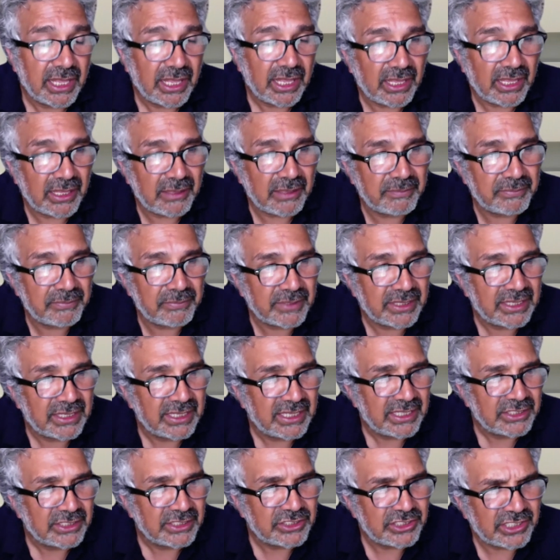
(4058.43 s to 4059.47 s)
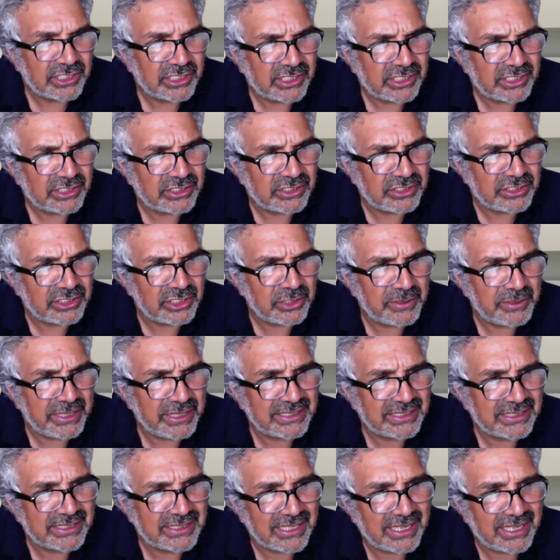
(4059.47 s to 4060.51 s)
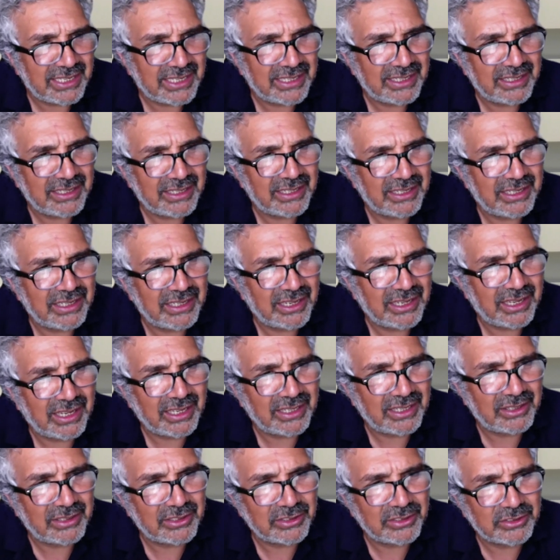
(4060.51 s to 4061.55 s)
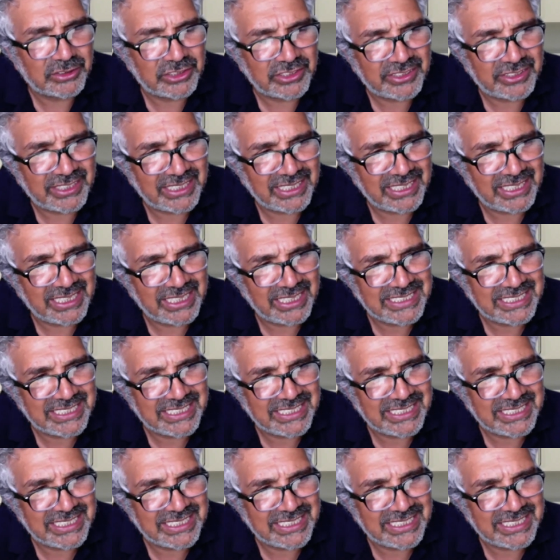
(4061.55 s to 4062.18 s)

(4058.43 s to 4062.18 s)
Um, do, do you eat? Uh, do you think eating